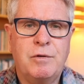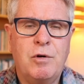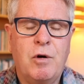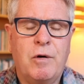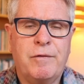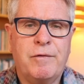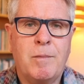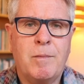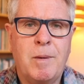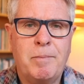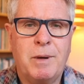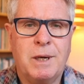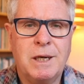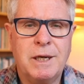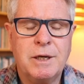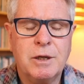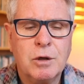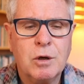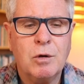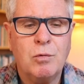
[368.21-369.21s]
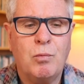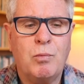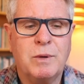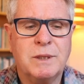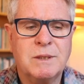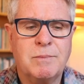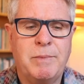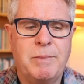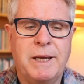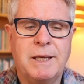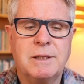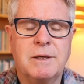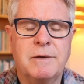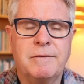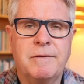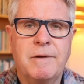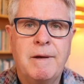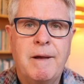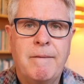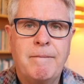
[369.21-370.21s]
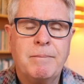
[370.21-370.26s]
not from a political perspective.